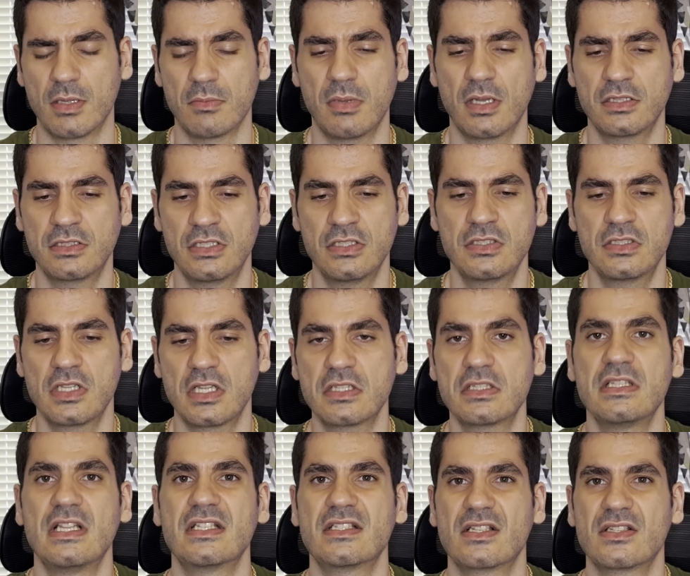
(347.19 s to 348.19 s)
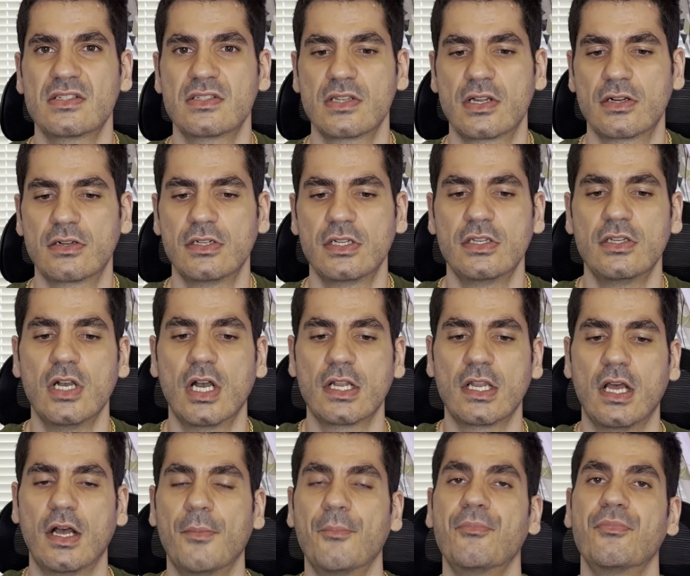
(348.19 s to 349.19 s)
but this is not necessarily
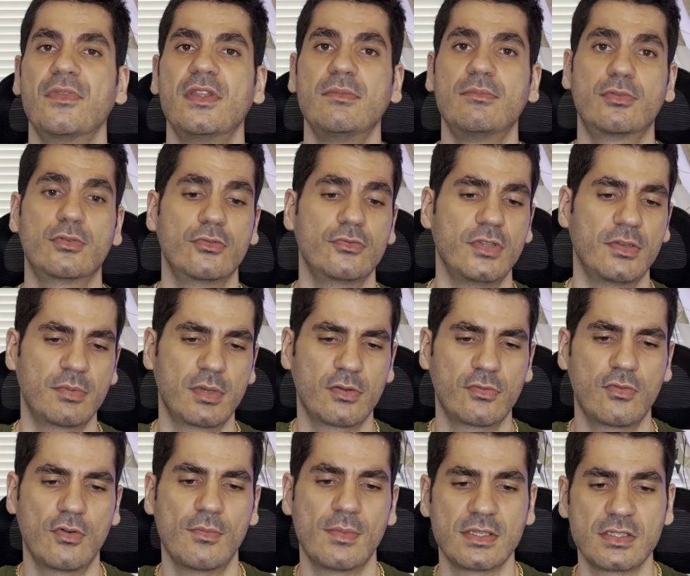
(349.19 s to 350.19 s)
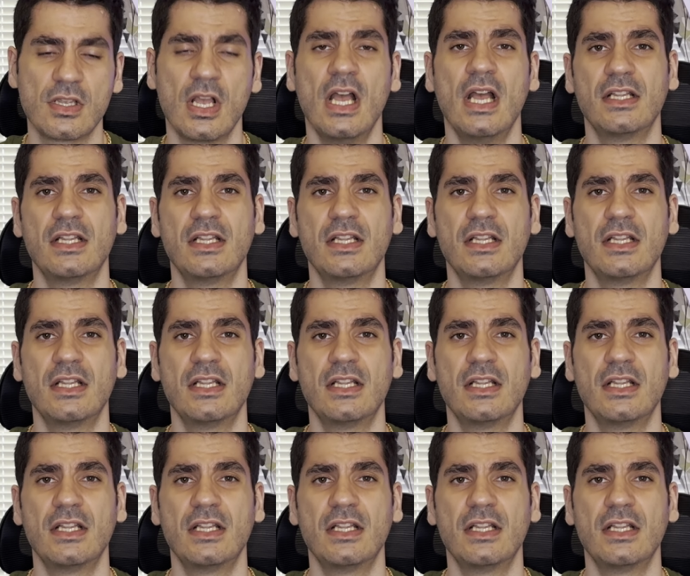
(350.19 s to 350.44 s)
gonna improve the performance.